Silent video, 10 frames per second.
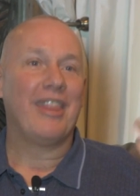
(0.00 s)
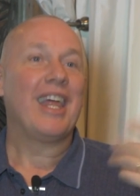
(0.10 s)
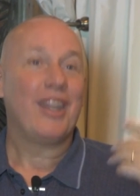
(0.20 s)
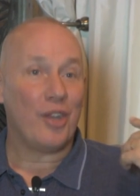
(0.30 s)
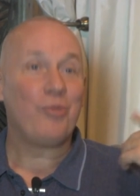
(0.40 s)

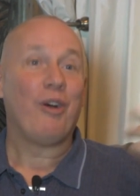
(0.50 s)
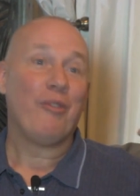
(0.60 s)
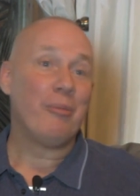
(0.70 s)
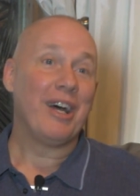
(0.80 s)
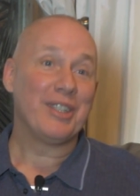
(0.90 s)
than the
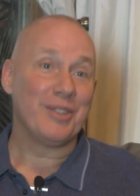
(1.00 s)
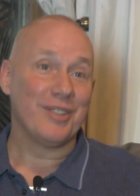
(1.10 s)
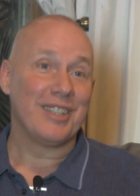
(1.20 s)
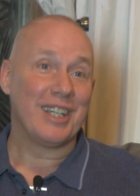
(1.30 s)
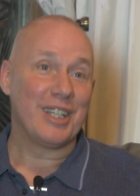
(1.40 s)
12
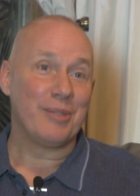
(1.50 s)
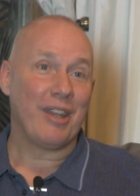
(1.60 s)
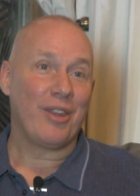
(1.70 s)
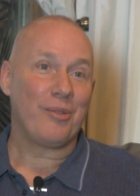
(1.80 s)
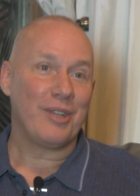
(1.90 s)
apostles that he
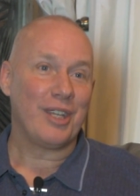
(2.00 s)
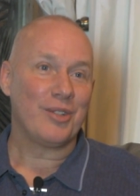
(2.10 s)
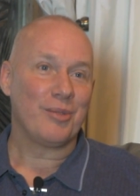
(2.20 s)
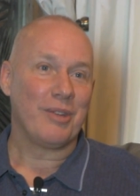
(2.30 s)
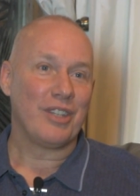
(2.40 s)
spent three
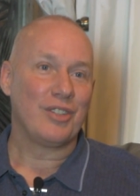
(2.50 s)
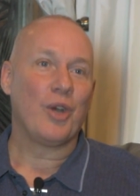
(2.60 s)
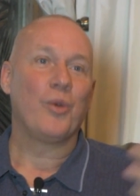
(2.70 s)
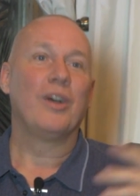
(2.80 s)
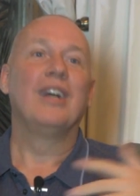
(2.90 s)
years with.
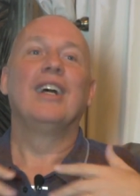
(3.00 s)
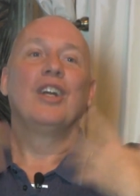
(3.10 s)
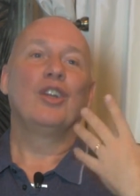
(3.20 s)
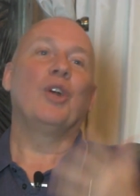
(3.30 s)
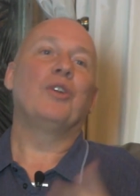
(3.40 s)
So,
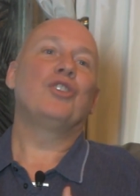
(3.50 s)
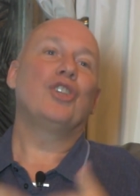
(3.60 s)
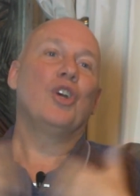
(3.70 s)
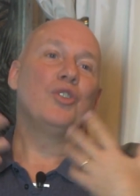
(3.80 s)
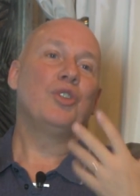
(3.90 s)
you know, it
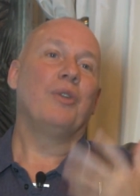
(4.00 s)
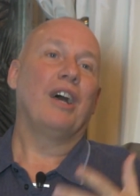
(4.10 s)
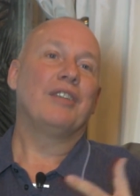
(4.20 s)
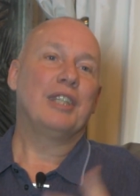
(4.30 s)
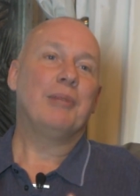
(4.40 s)
shows you
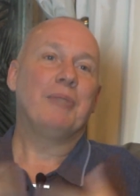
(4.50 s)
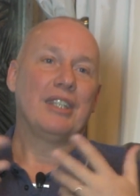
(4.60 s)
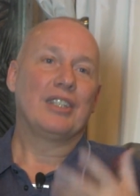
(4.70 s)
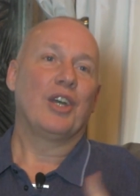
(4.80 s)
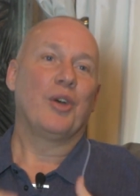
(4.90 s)
how deep
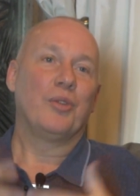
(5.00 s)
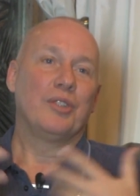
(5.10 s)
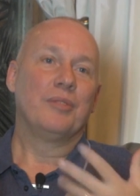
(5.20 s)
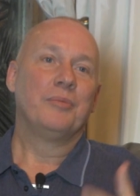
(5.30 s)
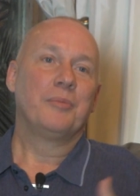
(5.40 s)
this
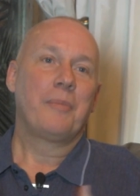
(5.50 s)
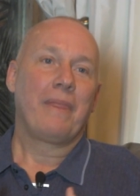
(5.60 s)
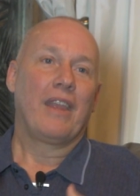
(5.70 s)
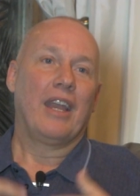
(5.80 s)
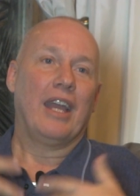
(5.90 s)
goes
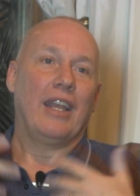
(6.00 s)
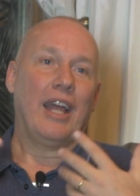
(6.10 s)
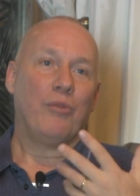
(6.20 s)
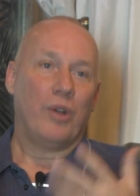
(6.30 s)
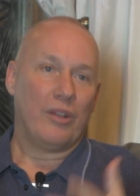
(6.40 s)
and,
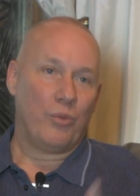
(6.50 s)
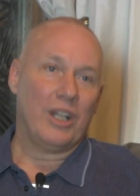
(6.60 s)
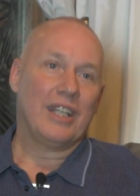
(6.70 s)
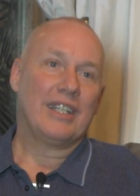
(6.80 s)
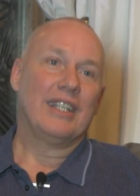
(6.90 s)
and what
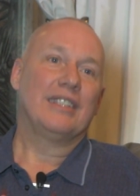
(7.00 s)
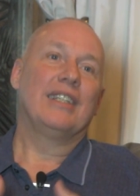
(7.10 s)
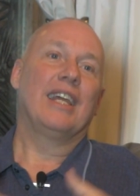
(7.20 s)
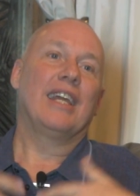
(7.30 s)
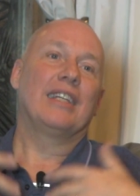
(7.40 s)
willingness it
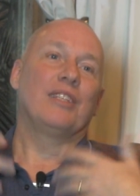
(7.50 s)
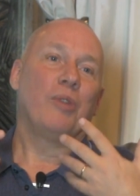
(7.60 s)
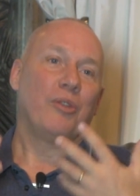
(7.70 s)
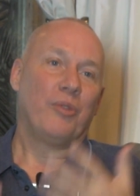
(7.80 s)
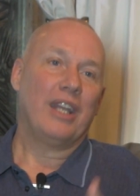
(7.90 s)
takes and
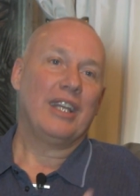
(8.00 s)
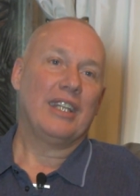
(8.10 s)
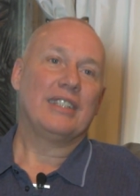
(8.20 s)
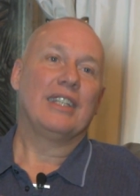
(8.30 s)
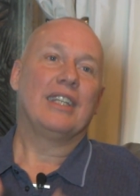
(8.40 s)
what
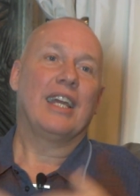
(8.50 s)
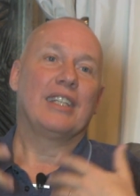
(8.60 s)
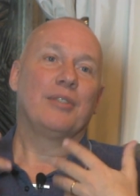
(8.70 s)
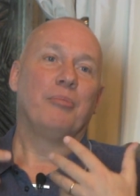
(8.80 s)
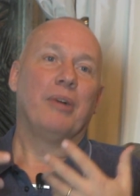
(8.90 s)
readiness it
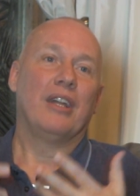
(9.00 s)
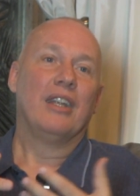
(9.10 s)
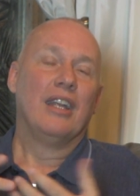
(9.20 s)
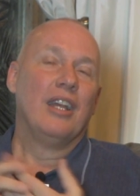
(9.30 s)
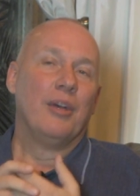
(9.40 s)
takes. But,
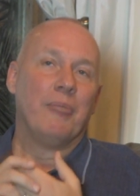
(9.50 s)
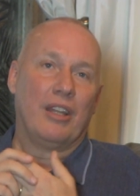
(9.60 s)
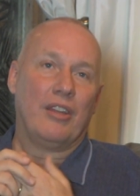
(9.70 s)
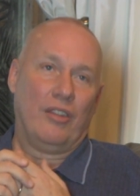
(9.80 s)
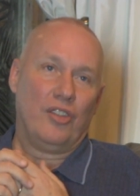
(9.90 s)

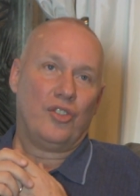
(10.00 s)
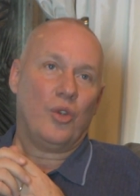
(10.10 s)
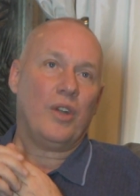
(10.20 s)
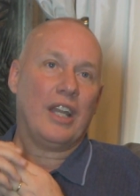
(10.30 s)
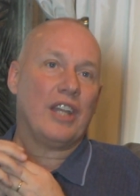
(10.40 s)
but the
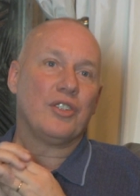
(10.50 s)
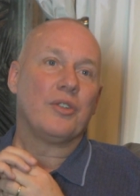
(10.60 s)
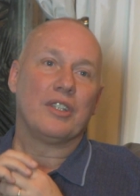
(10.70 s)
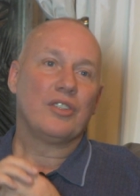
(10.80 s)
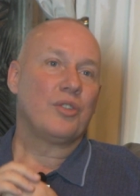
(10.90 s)
short
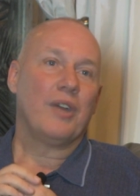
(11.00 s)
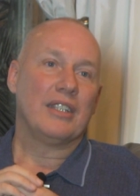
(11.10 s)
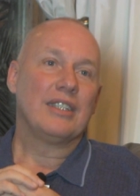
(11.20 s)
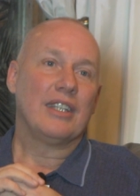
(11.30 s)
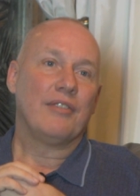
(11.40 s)
answer is
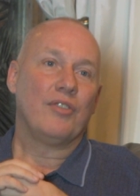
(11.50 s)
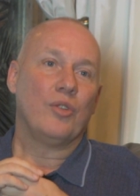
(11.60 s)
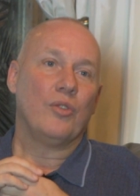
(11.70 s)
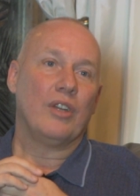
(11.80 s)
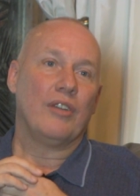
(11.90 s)
trust. If
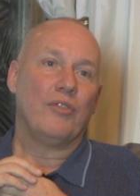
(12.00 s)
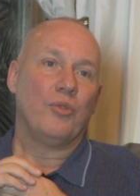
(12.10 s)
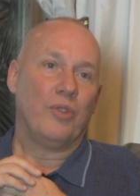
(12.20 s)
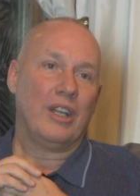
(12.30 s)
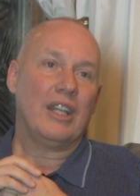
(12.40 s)
you, if you
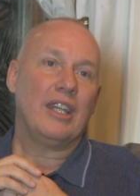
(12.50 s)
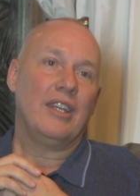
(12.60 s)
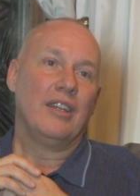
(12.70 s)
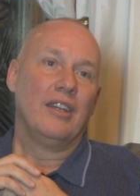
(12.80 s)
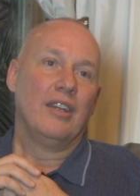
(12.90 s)

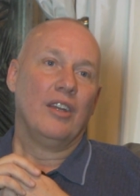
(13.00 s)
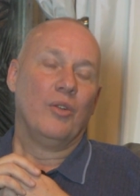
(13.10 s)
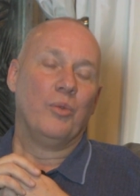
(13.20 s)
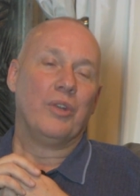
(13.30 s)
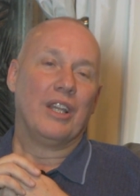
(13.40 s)
really
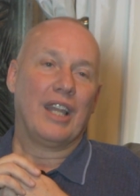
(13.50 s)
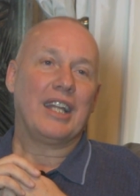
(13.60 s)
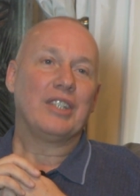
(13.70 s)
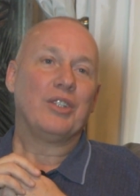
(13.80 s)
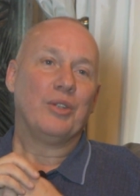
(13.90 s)
would
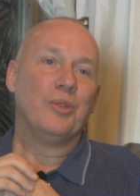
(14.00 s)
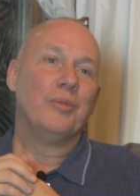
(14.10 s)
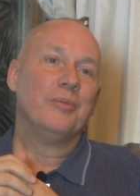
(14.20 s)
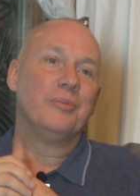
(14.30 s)
like to